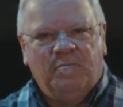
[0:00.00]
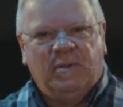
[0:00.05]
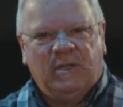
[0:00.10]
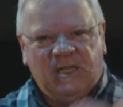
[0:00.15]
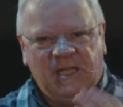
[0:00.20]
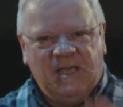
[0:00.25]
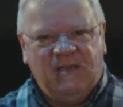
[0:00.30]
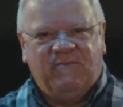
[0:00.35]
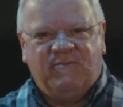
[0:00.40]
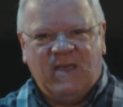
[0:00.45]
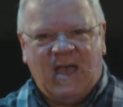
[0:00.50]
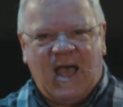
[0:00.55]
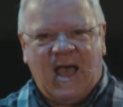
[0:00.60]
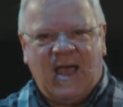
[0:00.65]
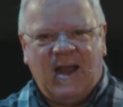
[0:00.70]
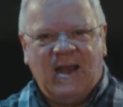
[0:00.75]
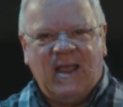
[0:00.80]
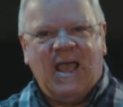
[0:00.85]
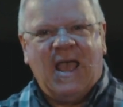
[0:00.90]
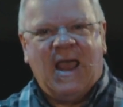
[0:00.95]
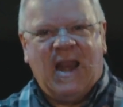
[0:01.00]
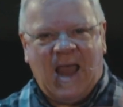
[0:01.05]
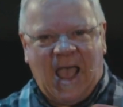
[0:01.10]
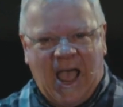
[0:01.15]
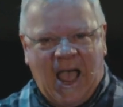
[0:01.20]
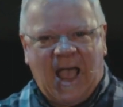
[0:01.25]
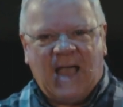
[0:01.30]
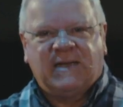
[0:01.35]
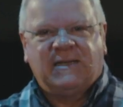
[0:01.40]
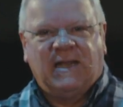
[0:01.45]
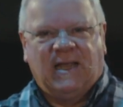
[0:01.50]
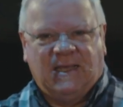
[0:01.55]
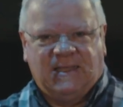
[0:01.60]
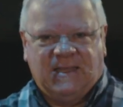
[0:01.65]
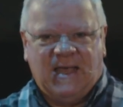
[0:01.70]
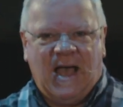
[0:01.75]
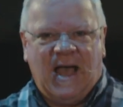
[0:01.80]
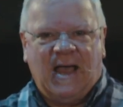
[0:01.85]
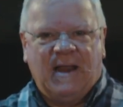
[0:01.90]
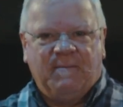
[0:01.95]
Believe that and act
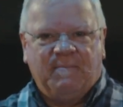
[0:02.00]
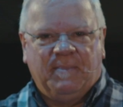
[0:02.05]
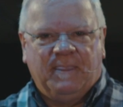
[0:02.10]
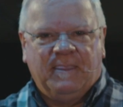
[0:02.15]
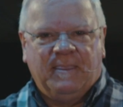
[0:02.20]
like that.